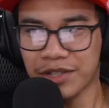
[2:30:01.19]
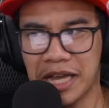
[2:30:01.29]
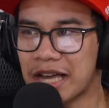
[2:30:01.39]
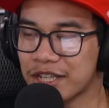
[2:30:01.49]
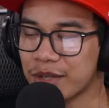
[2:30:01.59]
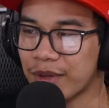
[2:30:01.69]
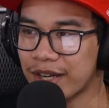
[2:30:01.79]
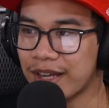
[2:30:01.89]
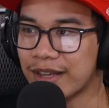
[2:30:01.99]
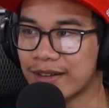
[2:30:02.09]
just ask him, like,
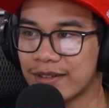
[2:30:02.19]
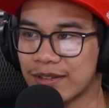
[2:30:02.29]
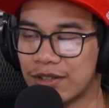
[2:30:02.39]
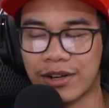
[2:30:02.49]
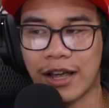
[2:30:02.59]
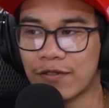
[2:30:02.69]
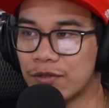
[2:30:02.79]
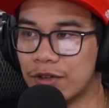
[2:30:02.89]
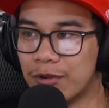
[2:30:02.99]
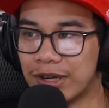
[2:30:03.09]
hey, you don't have to if
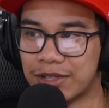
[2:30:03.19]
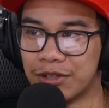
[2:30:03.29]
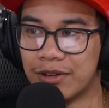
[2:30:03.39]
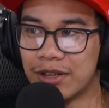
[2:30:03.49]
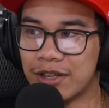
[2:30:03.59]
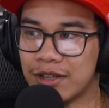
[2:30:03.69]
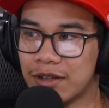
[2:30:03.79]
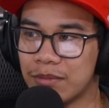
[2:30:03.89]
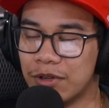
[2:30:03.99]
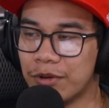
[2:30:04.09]
you don't want to.
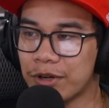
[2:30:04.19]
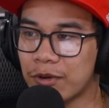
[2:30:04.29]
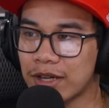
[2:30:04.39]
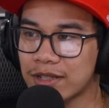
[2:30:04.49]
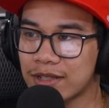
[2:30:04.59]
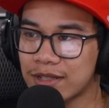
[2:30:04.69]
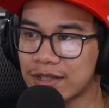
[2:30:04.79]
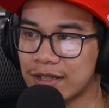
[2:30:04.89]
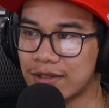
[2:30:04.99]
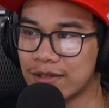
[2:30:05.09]
But you want to watch this
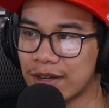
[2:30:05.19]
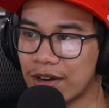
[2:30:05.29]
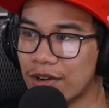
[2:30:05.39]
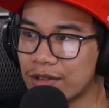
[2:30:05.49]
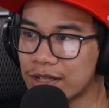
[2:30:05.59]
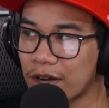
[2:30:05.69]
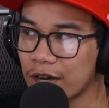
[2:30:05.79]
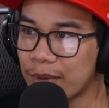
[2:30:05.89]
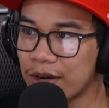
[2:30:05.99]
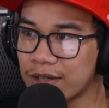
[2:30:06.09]
and, I don't know, just talk about